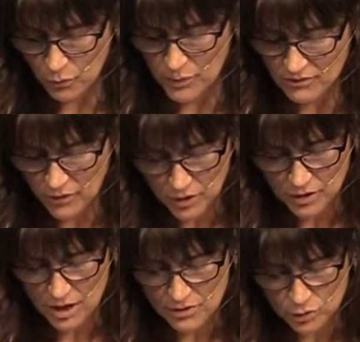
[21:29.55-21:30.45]
For we have
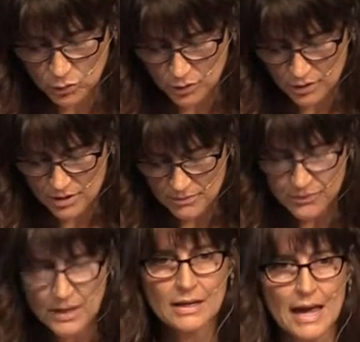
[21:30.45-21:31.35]
heard how the Lord,
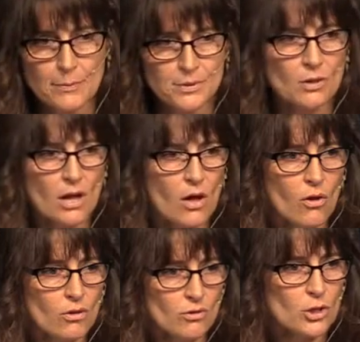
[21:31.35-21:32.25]
capital
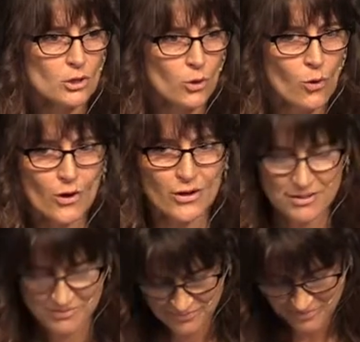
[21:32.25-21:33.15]
L, the
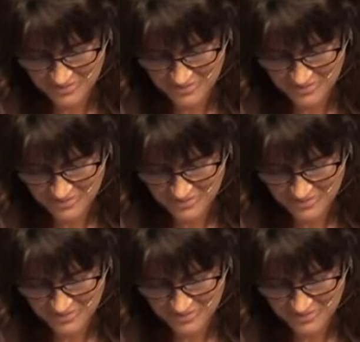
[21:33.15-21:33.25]
Lord,